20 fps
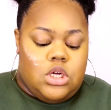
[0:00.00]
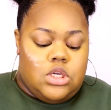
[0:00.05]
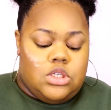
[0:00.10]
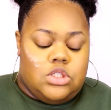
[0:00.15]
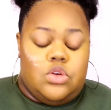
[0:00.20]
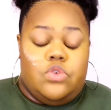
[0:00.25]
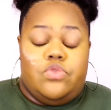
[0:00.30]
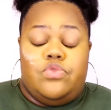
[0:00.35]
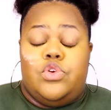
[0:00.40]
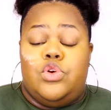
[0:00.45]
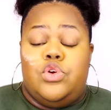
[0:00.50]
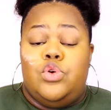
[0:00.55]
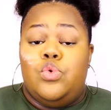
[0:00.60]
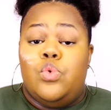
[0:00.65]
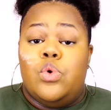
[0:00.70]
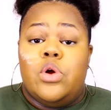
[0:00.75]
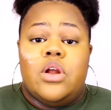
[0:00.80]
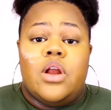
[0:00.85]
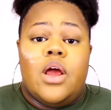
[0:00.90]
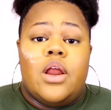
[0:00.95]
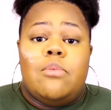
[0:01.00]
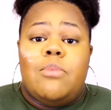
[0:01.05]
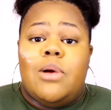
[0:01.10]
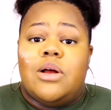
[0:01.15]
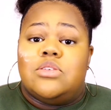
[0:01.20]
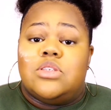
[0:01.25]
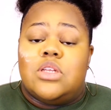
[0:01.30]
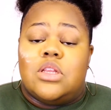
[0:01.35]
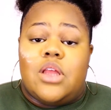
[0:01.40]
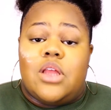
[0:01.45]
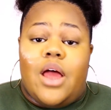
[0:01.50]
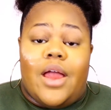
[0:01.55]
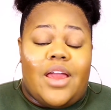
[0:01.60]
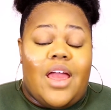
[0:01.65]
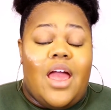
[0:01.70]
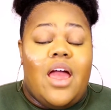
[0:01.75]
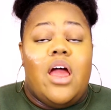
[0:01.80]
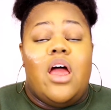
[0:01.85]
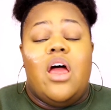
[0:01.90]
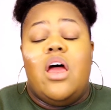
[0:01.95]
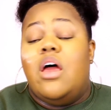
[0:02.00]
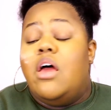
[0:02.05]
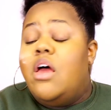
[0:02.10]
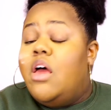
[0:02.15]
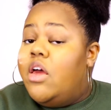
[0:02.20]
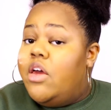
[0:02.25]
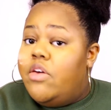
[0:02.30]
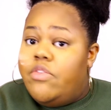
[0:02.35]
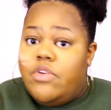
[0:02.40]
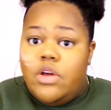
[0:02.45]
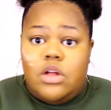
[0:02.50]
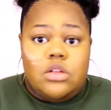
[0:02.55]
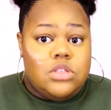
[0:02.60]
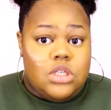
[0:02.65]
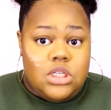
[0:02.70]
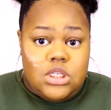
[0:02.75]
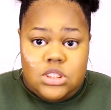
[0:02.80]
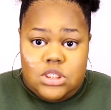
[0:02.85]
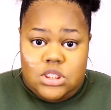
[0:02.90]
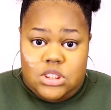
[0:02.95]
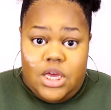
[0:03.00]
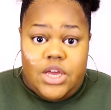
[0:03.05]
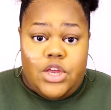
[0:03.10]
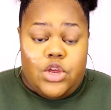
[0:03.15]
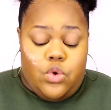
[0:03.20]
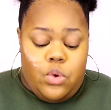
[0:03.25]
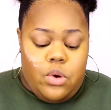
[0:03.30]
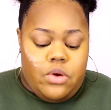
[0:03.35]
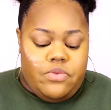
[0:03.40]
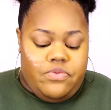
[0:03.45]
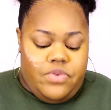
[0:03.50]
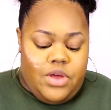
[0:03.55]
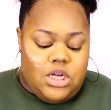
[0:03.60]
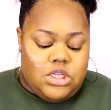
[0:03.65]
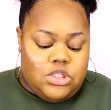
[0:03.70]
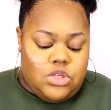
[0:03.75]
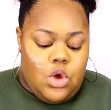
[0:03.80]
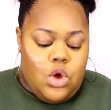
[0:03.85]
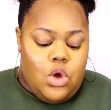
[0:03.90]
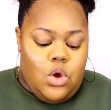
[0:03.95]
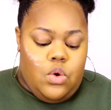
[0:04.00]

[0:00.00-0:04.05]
So if you are not about to like heavily set your face